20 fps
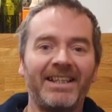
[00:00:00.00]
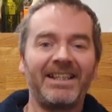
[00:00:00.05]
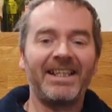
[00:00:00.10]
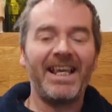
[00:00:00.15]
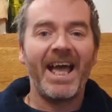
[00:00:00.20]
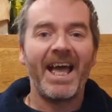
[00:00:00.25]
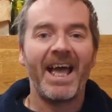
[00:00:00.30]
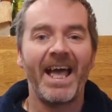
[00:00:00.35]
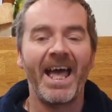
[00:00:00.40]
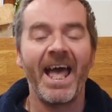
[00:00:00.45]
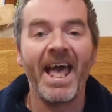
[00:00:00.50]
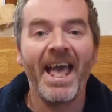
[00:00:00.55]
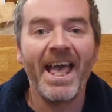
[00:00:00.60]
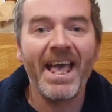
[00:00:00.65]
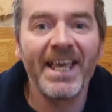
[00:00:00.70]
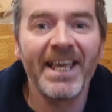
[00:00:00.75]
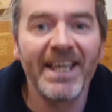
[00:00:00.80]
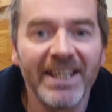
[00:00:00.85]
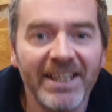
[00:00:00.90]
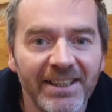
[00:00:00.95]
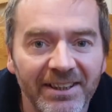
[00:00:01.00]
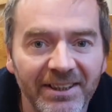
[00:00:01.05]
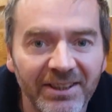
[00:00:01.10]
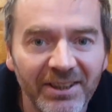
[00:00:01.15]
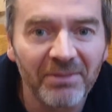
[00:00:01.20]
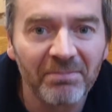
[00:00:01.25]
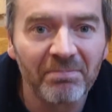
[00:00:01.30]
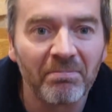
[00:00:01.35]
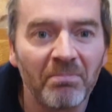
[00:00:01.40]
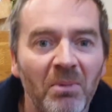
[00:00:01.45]
Yeah, hey,
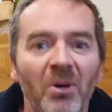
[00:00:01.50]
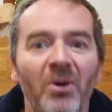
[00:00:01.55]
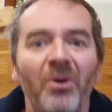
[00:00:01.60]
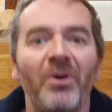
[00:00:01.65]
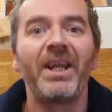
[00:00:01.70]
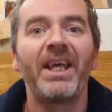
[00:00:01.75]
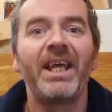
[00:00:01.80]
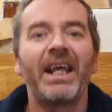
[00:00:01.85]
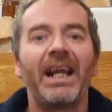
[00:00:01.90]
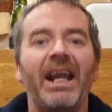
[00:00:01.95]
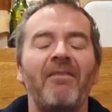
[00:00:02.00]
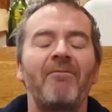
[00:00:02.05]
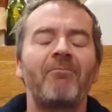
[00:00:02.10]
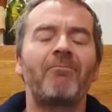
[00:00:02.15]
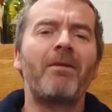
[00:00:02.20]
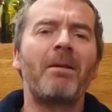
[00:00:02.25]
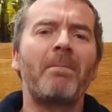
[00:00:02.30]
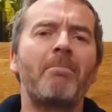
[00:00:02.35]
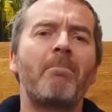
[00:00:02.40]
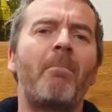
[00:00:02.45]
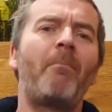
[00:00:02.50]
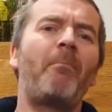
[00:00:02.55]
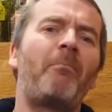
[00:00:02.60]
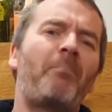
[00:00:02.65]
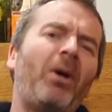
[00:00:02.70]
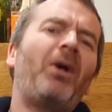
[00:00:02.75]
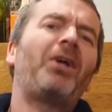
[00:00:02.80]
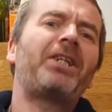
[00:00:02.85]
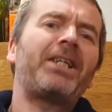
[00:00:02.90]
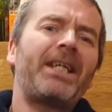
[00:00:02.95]
good morning,
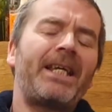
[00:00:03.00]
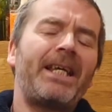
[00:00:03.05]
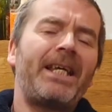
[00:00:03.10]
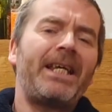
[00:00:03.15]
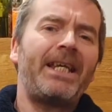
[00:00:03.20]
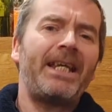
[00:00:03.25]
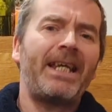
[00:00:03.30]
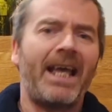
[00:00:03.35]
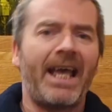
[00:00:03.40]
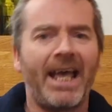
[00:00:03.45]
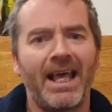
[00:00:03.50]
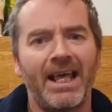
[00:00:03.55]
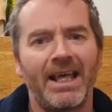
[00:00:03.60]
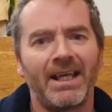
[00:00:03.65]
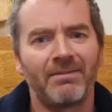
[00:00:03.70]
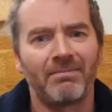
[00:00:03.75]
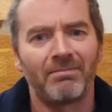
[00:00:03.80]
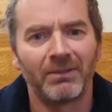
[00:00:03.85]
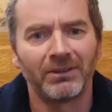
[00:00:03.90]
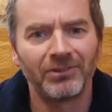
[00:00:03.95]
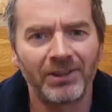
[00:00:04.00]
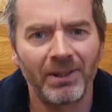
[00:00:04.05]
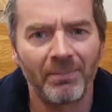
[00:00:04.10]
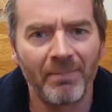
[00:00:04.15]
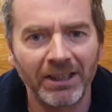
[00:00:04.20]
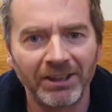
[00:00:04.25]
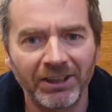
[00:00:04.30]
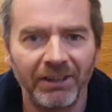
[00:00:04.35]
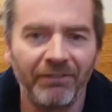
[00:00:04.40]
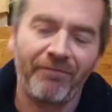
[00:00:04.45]
everybody, and Monster
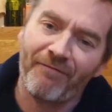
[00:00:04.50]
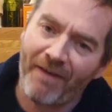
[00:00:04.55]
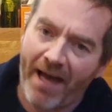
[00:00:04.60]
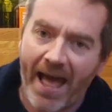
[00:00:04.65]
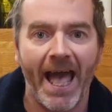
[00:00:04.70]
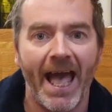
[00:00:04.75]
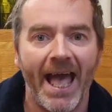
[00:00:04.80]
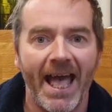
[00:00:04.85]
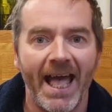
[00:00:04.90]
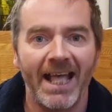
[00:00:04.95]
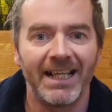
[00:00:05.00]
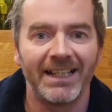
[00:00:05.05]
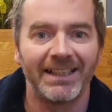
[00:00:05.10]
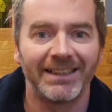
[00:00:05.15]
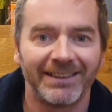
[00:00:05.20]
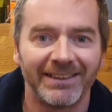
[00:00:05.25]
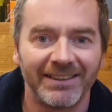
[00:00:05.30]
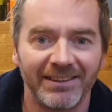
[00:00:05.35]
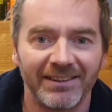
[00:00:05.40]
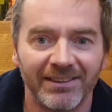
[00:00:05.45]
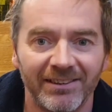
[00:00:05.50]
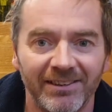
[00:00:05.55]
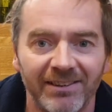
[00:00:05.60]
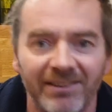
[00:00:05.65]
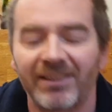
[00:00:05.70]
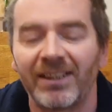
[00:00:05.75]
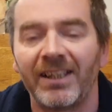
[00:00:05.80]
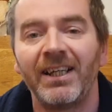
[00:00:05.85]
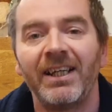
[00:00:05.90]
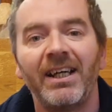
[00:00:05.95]
Magic
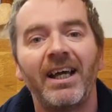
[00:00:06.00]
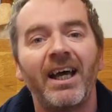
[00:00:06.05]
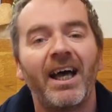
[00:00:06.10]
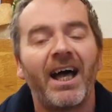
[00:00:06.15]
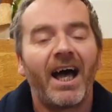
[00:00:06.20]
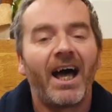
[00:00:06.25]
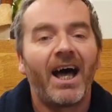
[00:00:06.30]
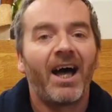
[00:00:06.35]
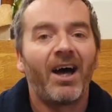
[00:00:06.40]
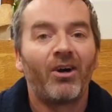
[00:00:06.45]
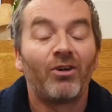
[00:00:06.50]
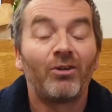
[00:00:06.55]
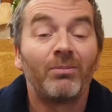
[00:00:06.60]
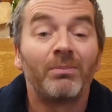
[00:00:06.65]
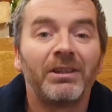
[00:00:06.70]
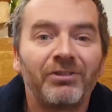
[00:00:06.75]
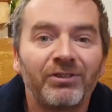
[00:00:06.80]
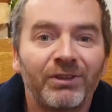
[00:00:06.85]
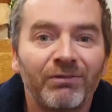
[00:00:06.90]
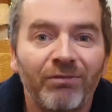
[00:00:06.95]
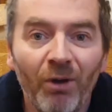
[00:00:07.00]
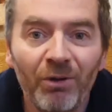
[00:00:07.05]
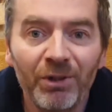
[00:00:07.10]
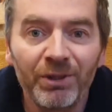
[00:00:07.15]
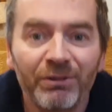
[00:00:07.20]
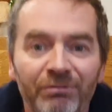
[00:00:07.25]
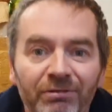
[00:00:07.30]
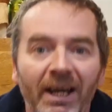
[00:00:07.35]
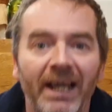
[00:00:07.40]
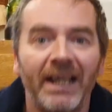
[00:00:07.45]
fans. Almost a
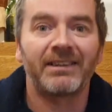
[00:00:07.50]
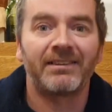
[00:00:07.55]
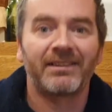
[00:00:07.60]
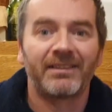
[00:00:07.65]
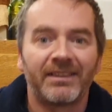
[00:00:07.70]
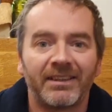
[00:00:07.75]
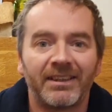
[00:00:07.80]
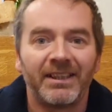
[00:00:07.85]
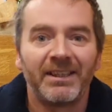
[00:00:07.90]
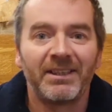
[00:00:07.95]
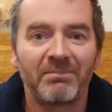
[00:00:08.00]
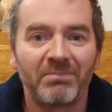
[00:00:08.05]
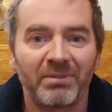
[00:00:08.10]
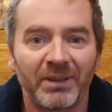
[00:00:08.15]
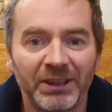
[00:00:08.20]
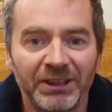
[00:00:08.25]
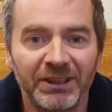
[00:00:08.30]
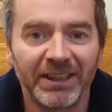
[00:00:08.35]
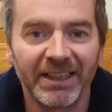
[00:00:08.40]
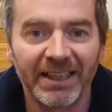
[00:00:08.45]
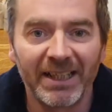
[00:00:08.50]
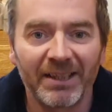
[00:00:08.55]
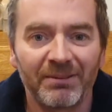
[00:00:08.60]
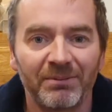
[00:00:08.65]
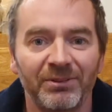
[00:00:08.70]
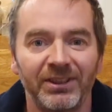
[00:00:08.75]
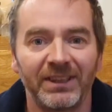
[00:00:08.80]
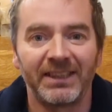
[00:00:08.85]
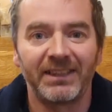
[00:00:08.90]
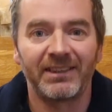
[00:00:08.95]
Roland Rat impression there,
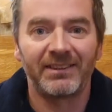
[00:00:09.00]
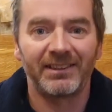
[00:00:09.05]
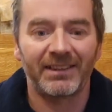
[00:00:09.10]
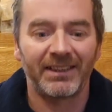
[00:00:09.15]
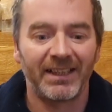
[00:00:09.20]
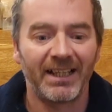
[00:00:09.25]
wasn't it?